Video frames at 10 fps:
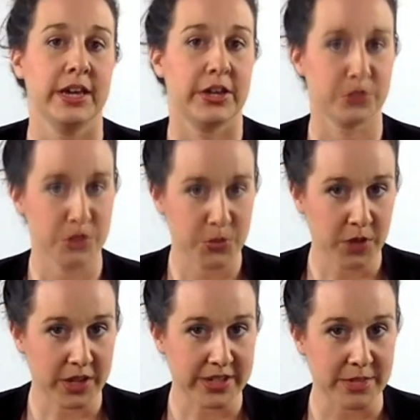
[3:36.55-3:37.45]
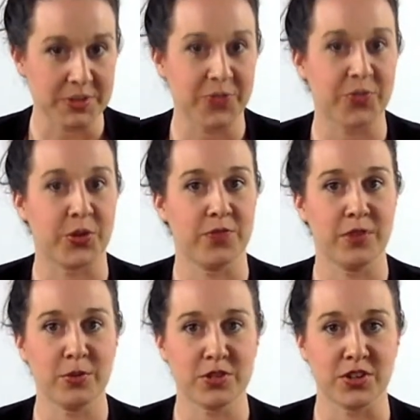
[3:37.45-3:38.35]
here's the two concepts for you to
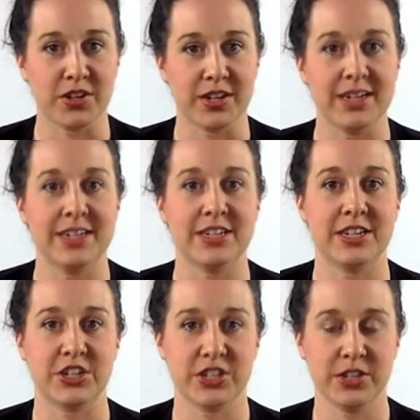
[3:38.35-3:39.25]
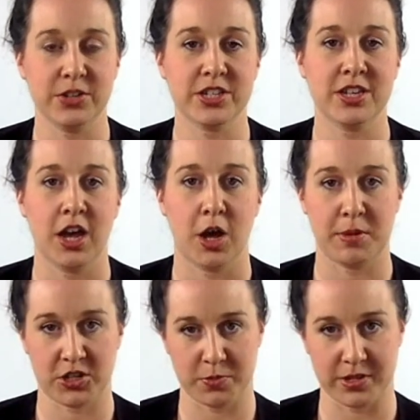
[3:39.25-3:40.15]
focus on to get you serious
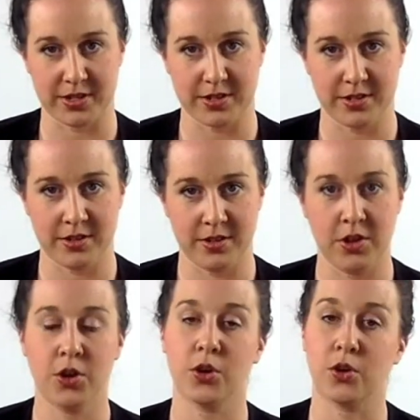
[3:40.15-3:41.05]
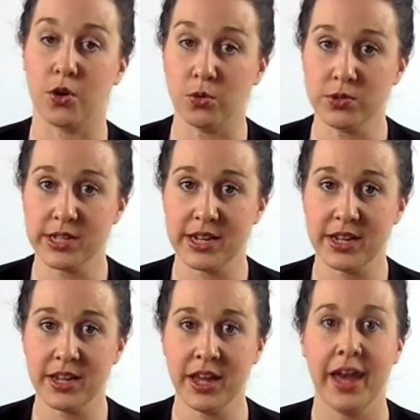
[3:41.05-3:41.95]
about your business: goal
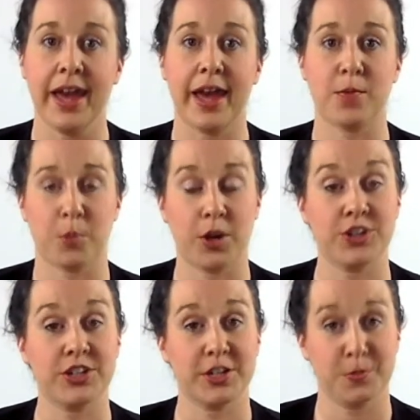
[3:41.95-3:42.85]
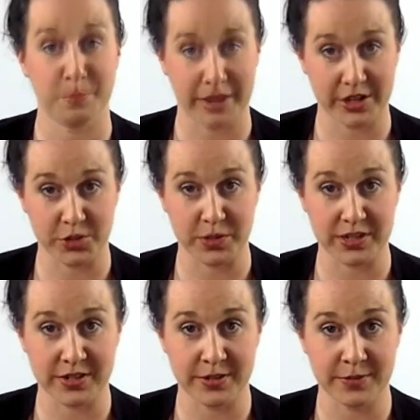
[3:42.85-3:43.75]
setting and project
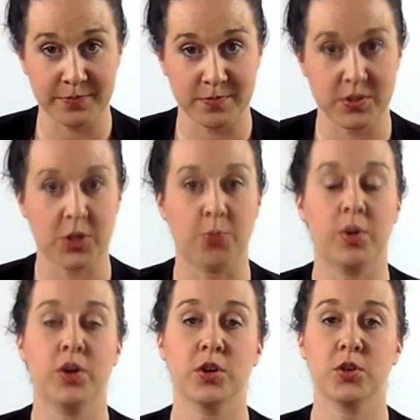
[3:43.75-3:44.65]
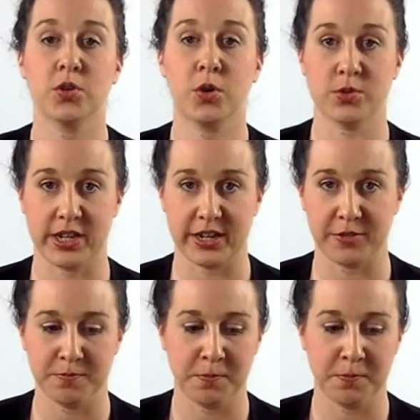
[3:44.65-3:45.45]
management. So goal setting.